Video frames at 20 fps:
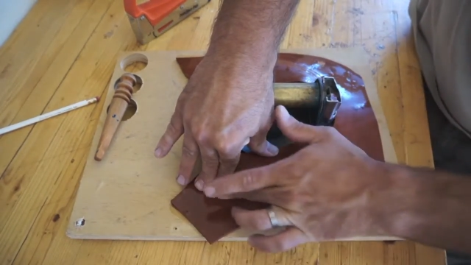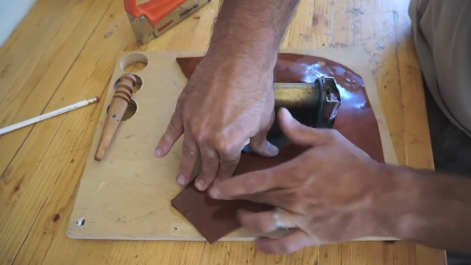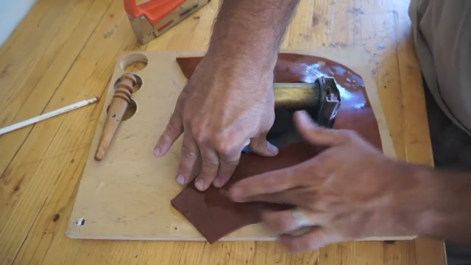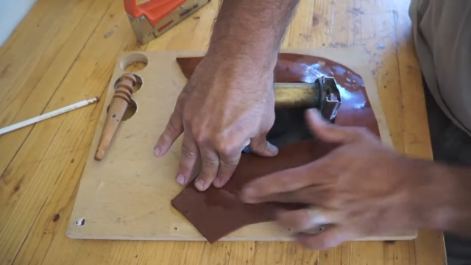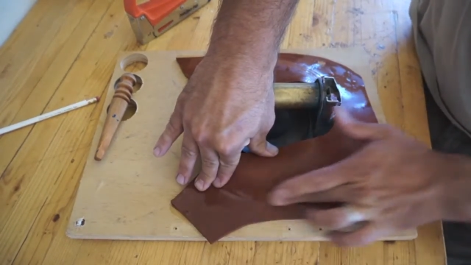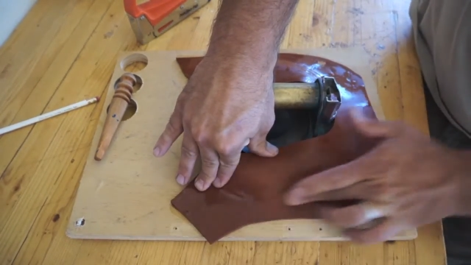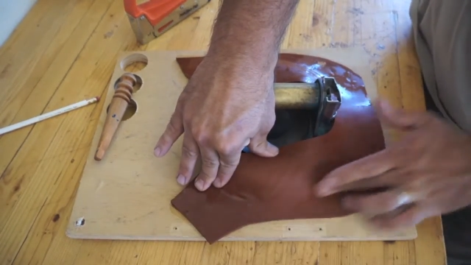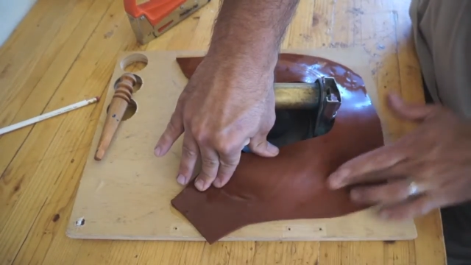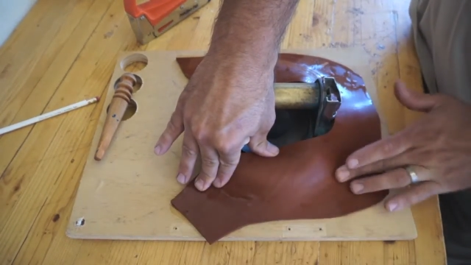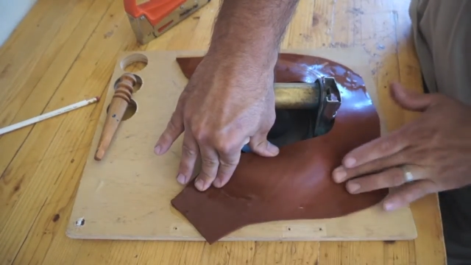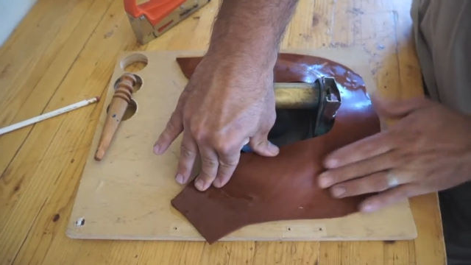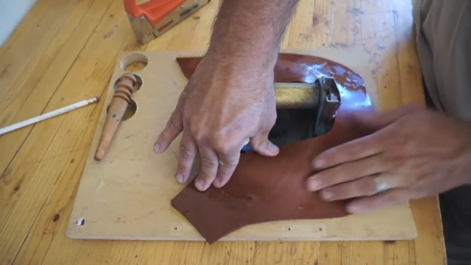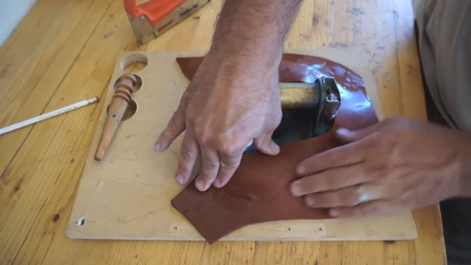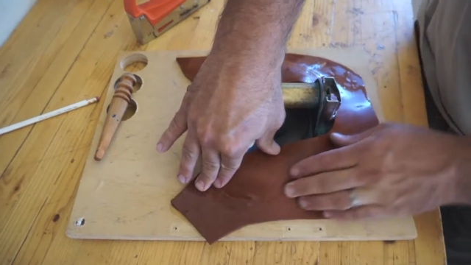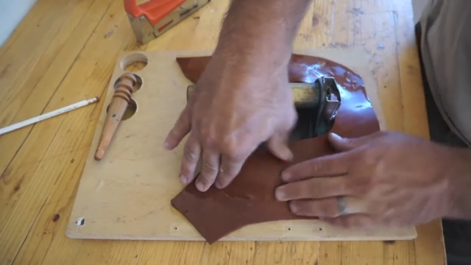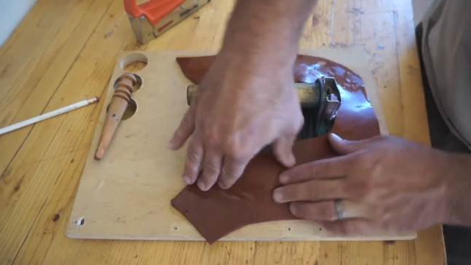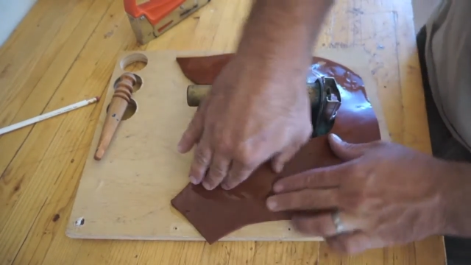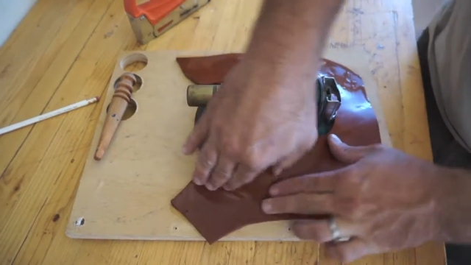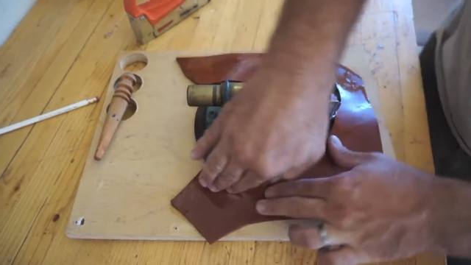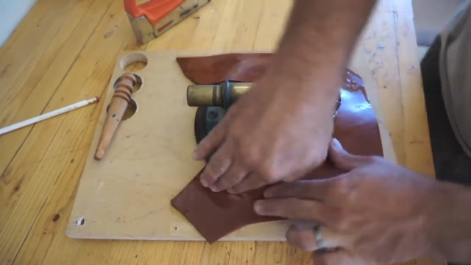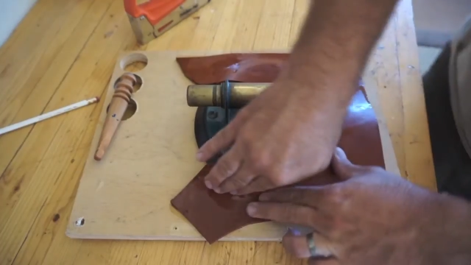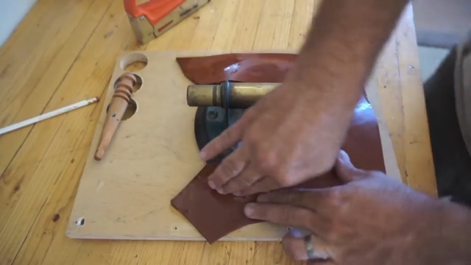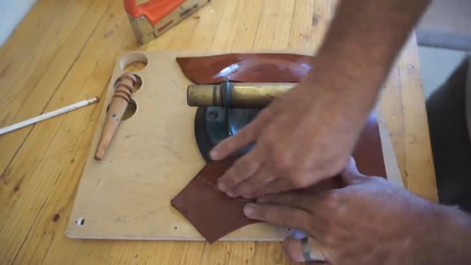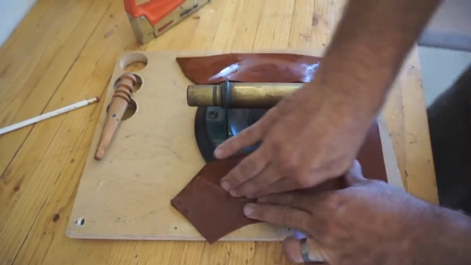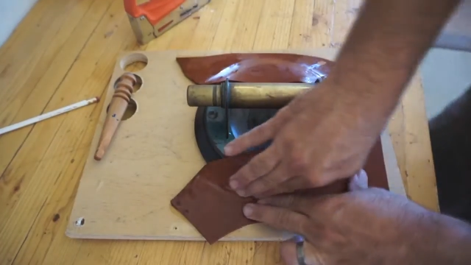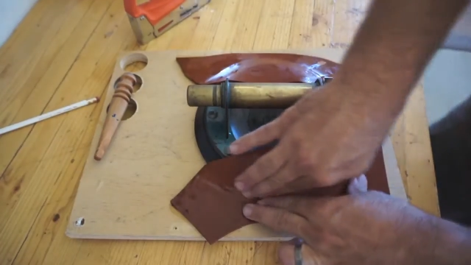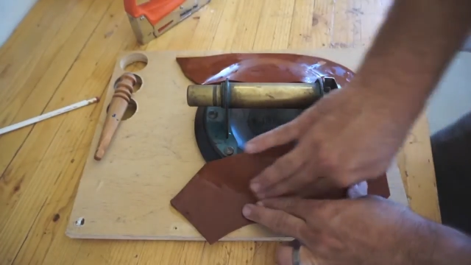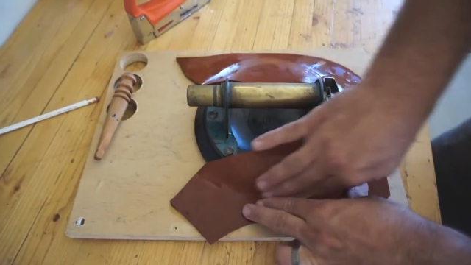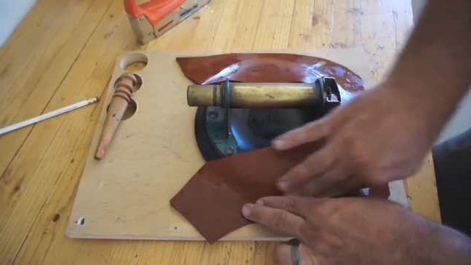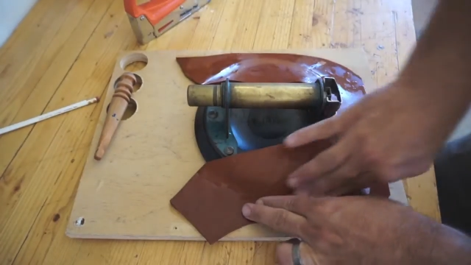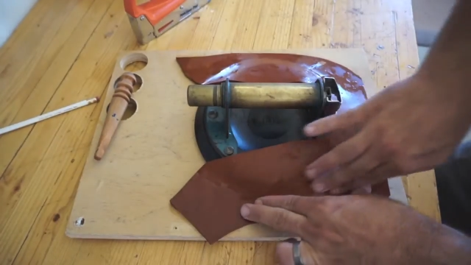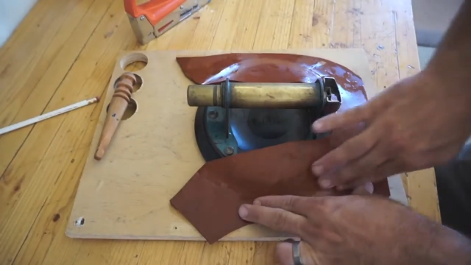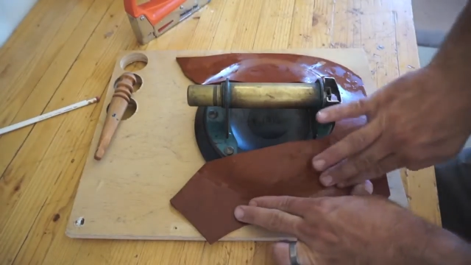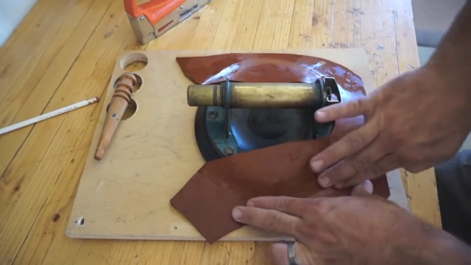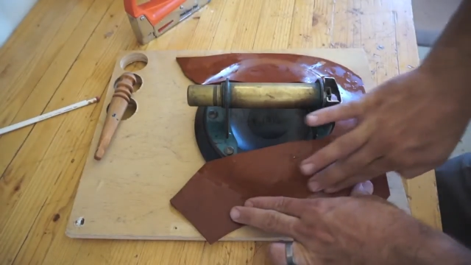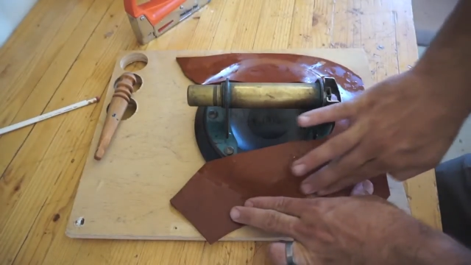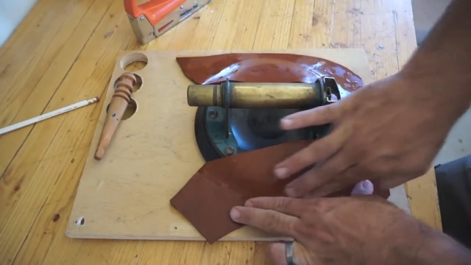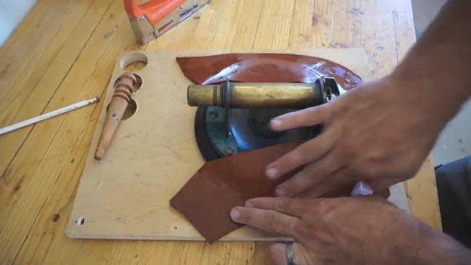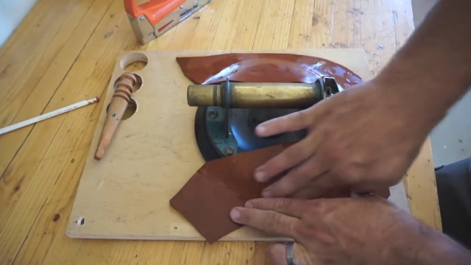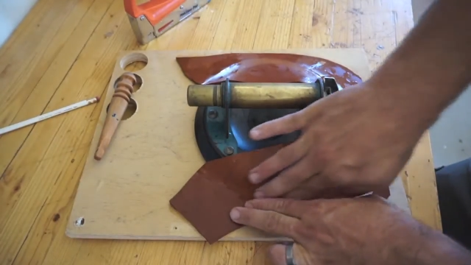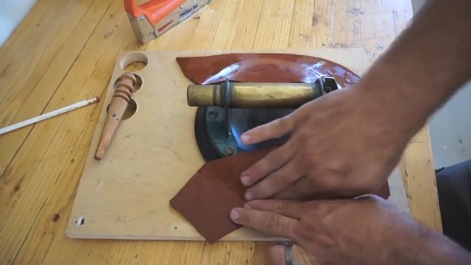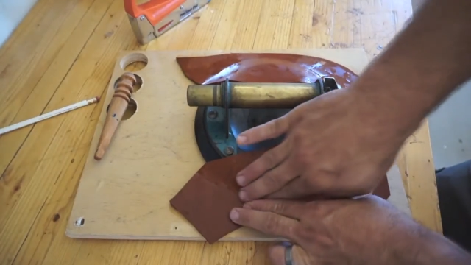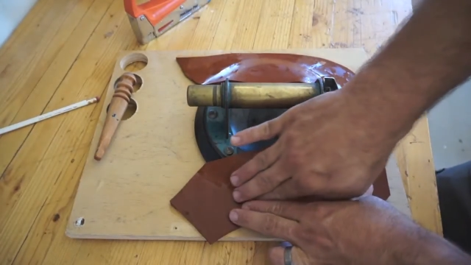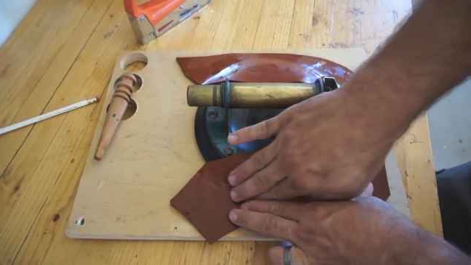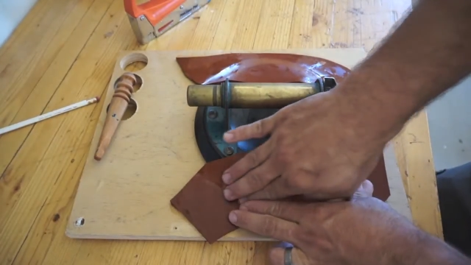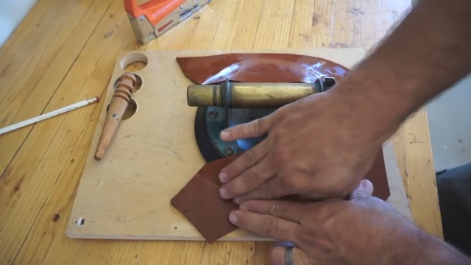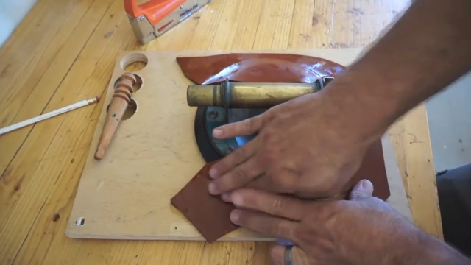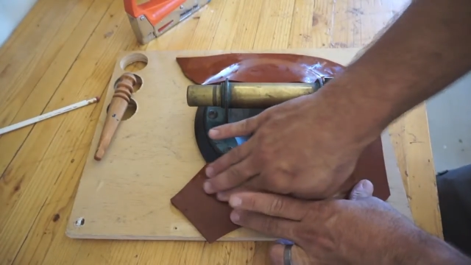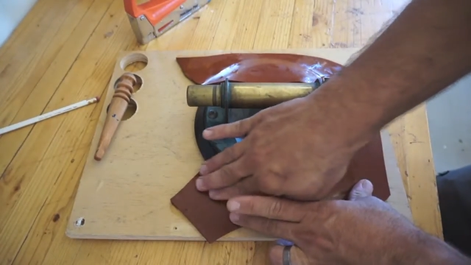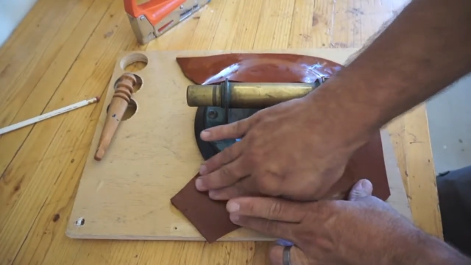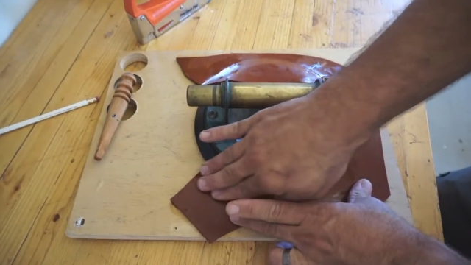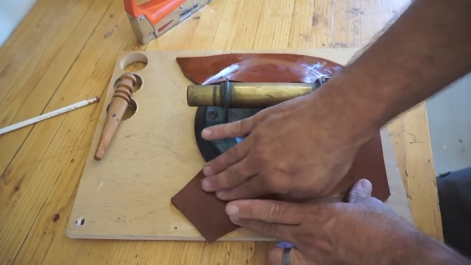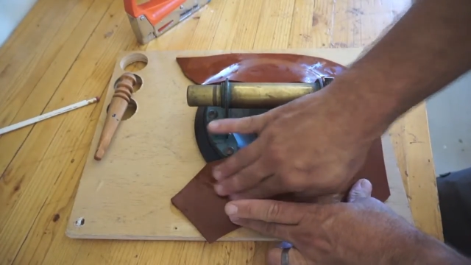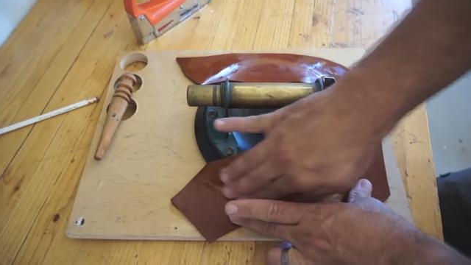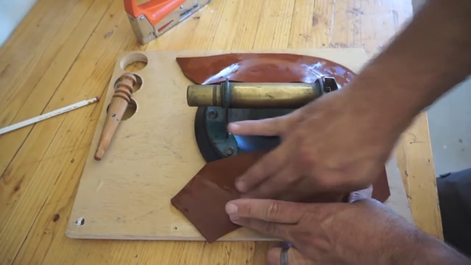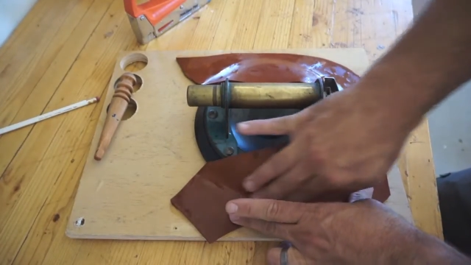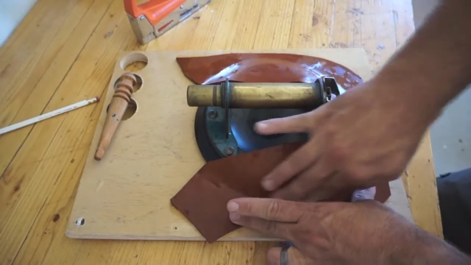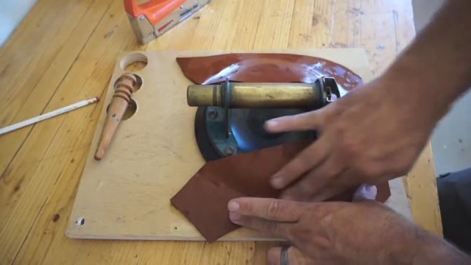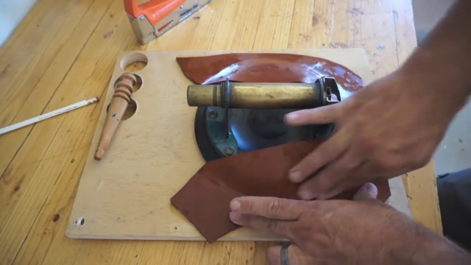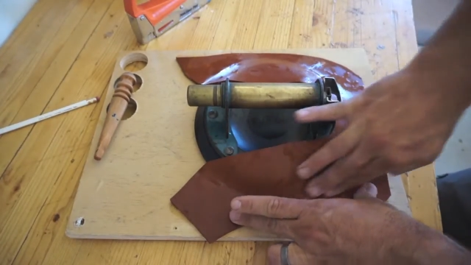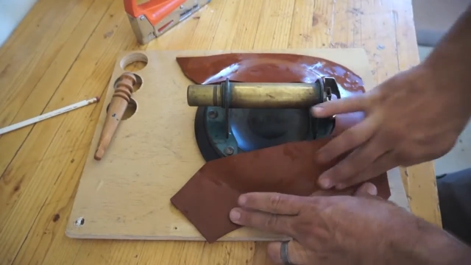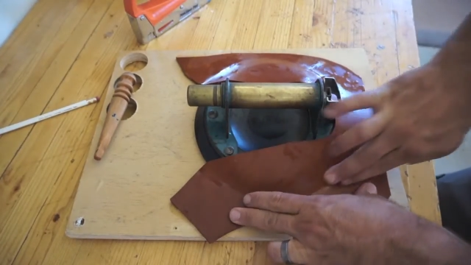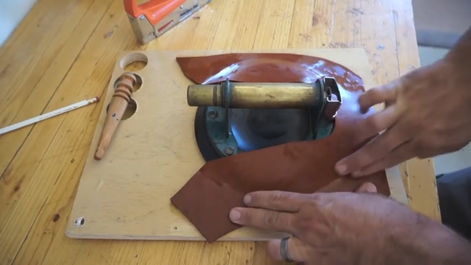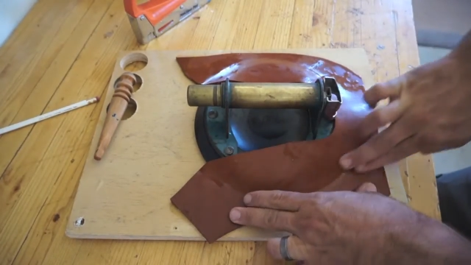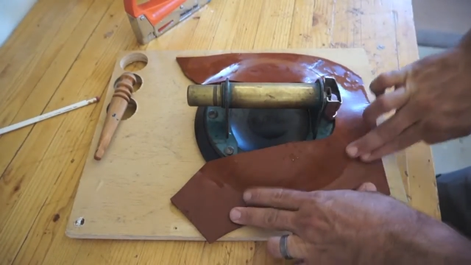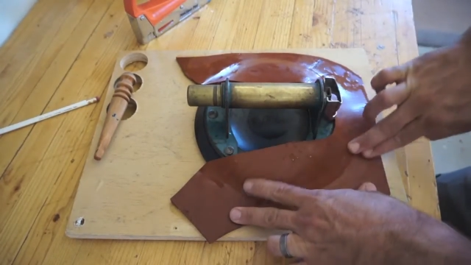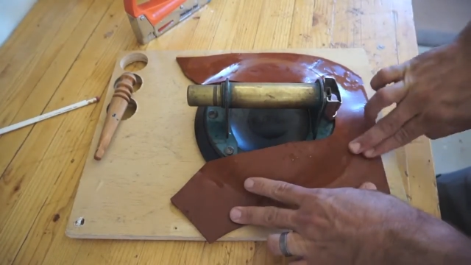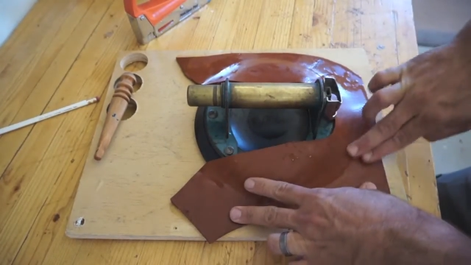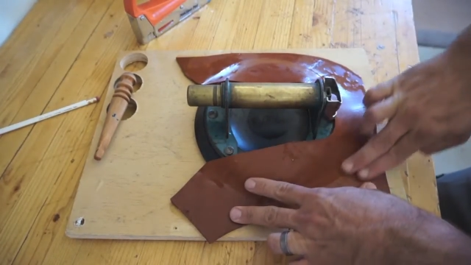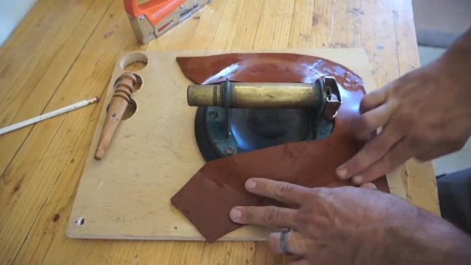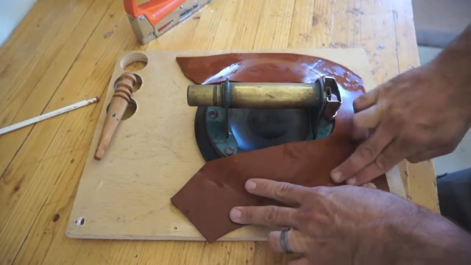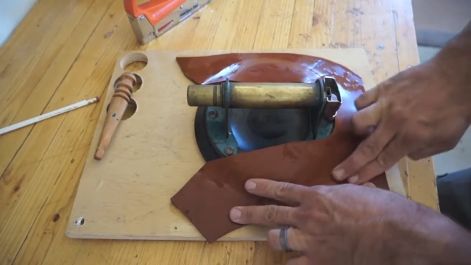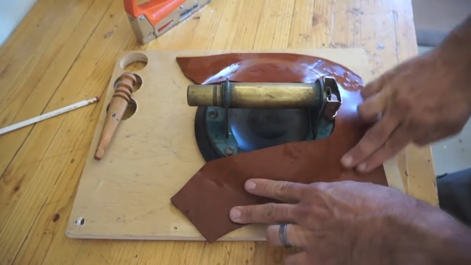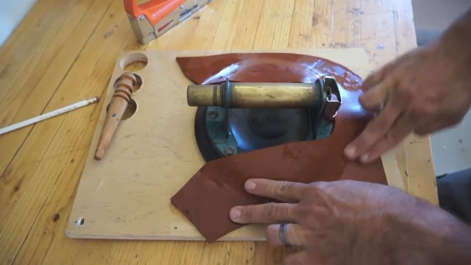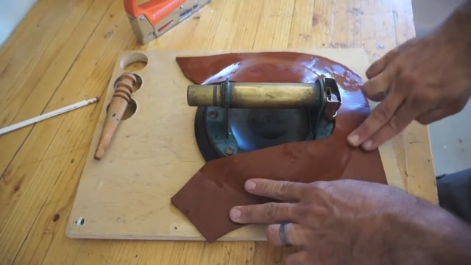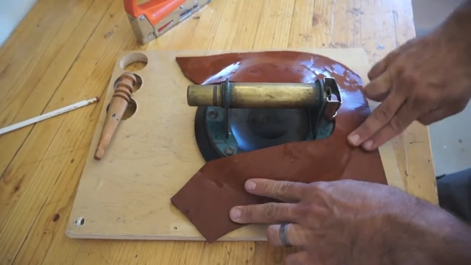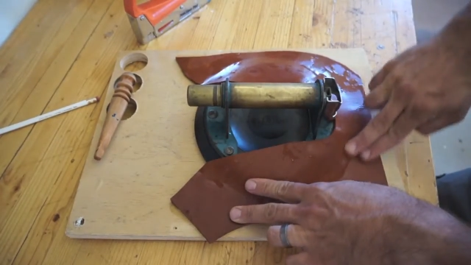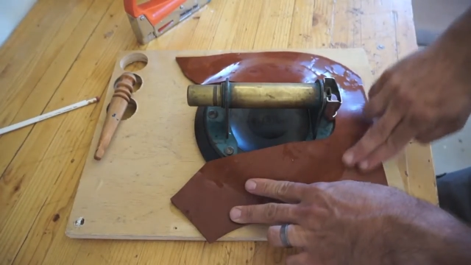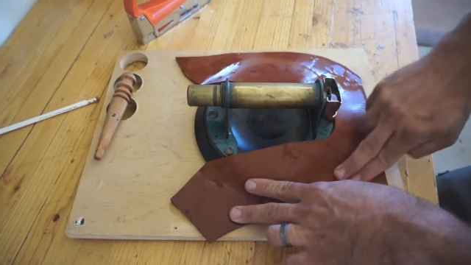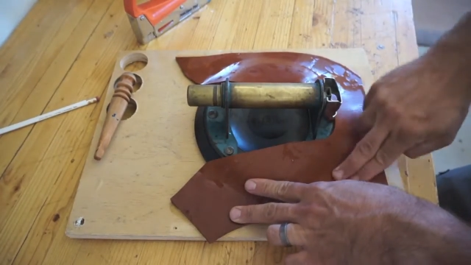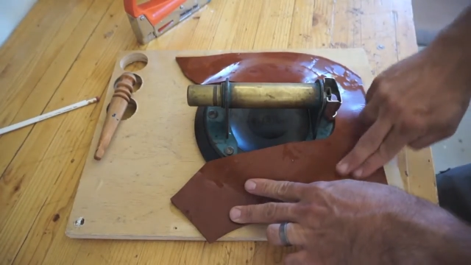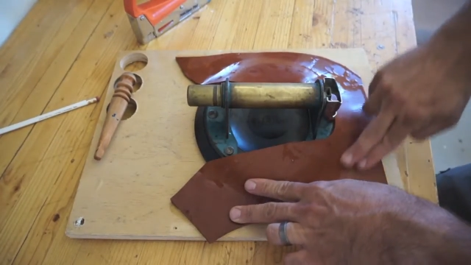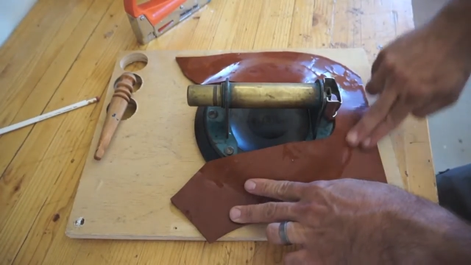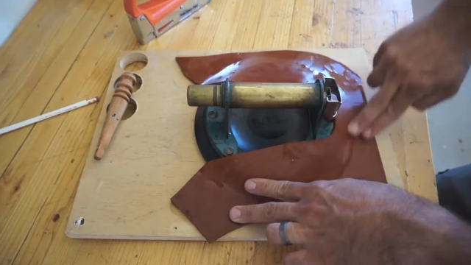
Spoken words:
Nobody's mouth can be seen.